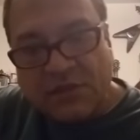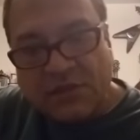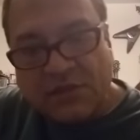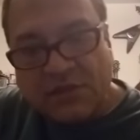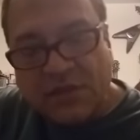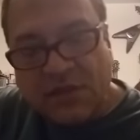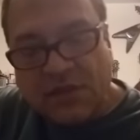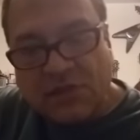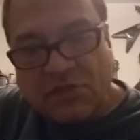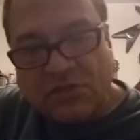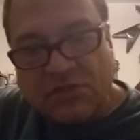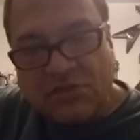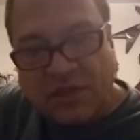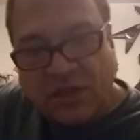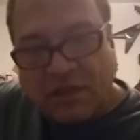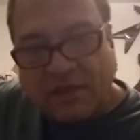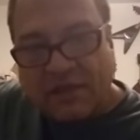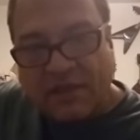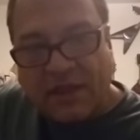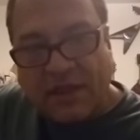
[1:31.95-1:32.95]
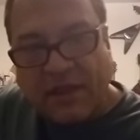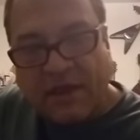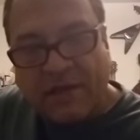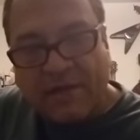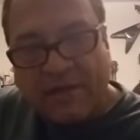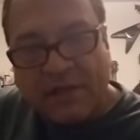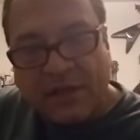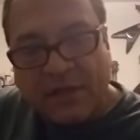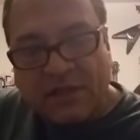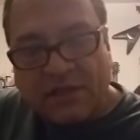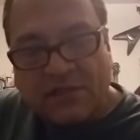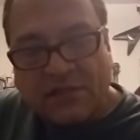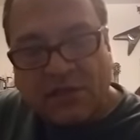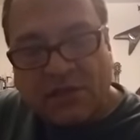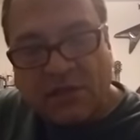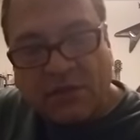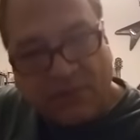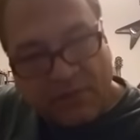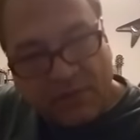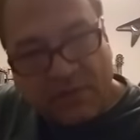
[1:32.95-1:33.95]
So then you chug there.
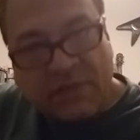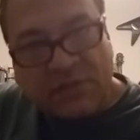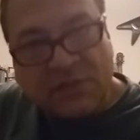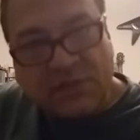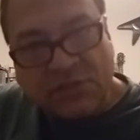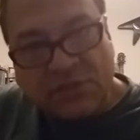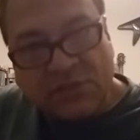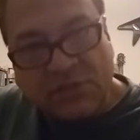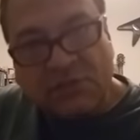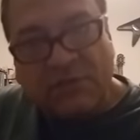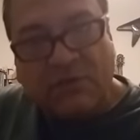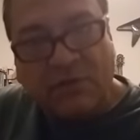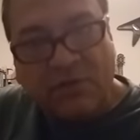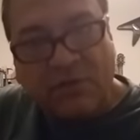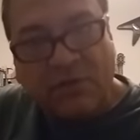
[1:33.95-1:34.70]
So let's just do a